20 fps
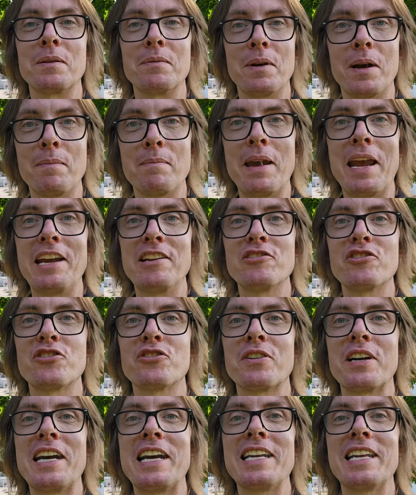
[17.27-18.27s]
a, a, main
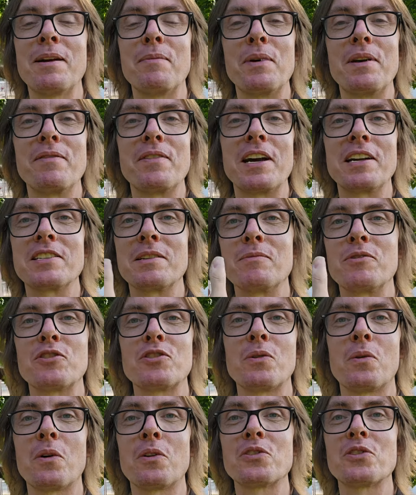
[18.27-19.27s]
street and we've got some
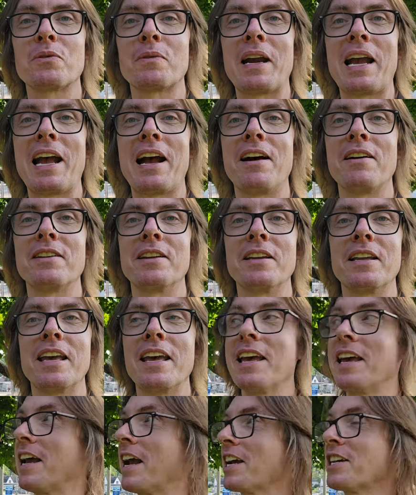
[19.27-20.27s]
stores around, and
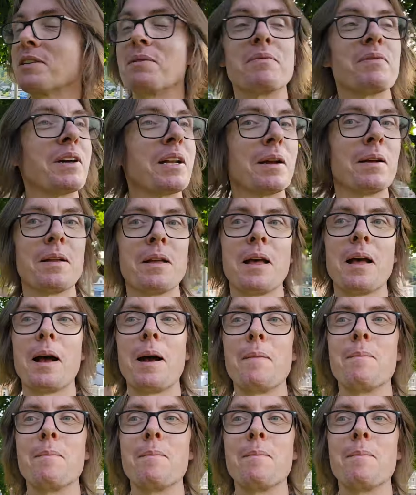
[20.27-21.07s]
actually we've got a,